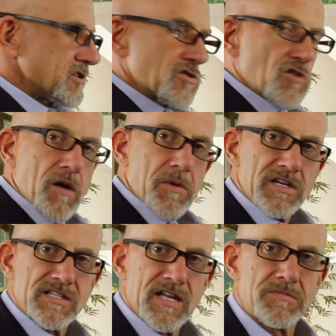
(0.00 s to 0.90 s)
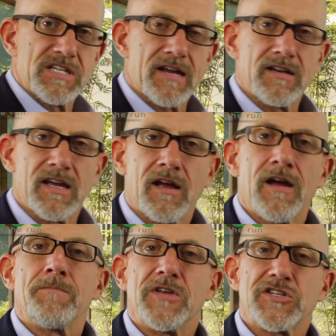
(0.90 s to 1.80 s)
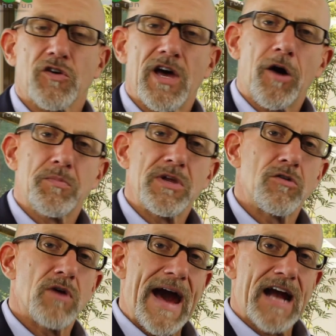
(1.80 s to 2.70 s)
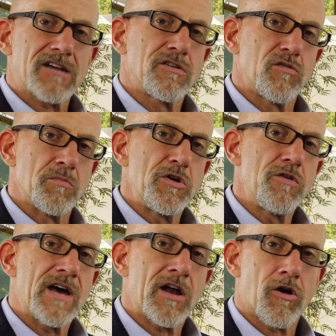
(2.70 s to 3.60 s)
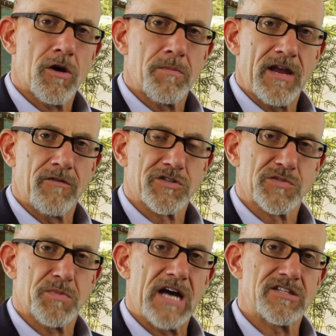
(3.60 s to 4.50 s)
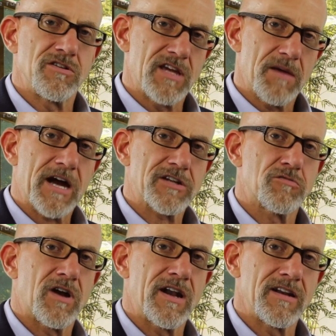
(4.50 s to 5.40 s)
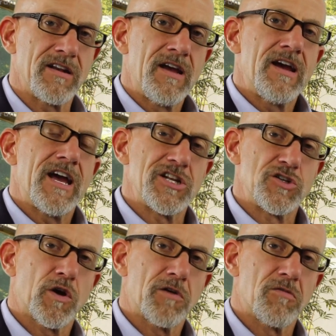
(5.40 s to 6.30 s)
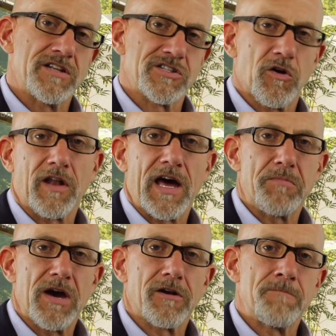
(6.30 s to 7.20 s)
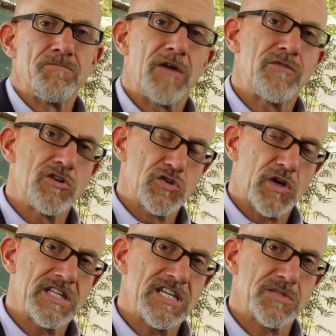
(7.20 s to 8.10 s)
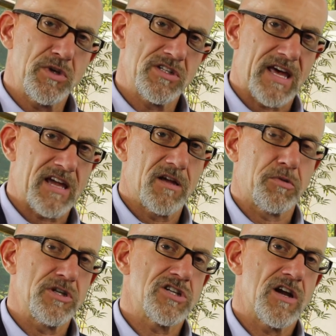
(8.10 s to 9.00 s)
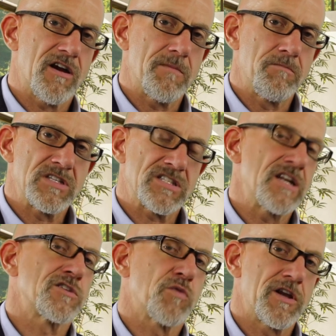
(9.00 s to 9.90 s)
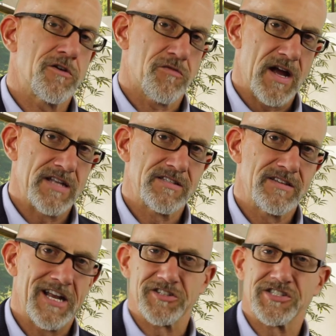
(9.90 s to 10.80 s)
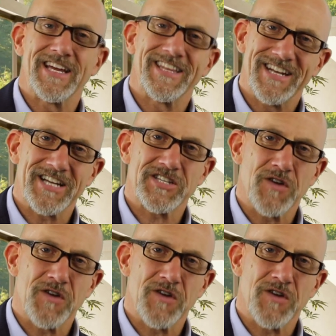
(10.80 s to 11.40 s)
the strawberry stem technique. This will help you actually remove that hard, painful spot so you can get back to running and enjoy your runs a whole lot better. Now, if you enjoyed this, please like it, please share it, send it to one of your friends, and I'll see you in the next